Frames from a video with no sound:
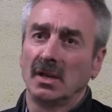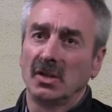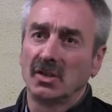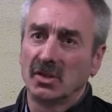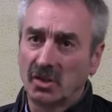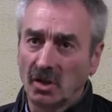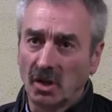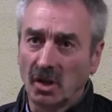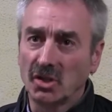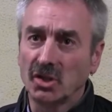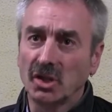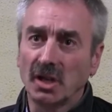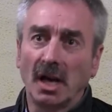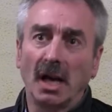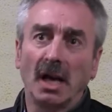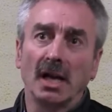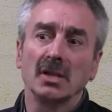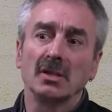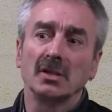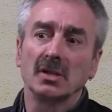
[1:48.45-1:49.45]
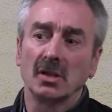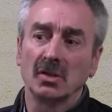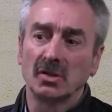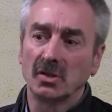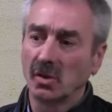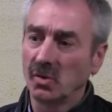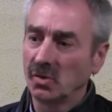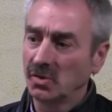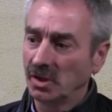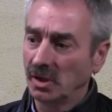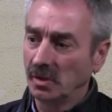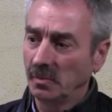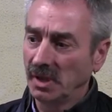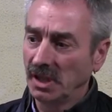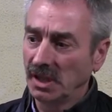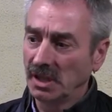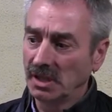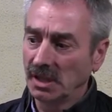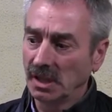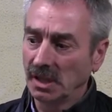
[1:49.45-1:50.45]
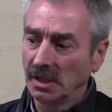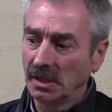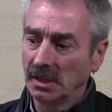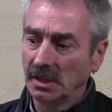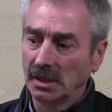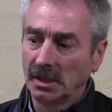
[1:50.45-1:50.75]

such as social media.